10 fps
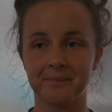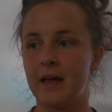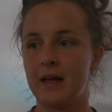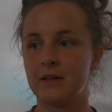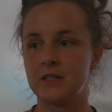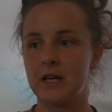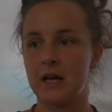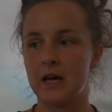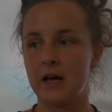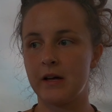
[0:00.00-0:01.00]
And
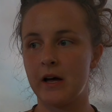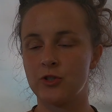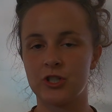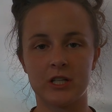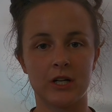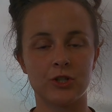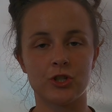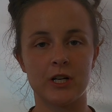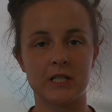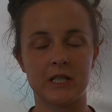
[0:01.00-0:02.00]
I'll just cut
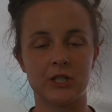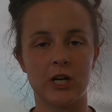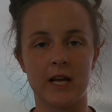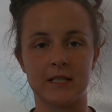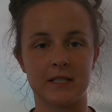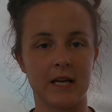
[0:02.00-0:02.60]
straight to the chase.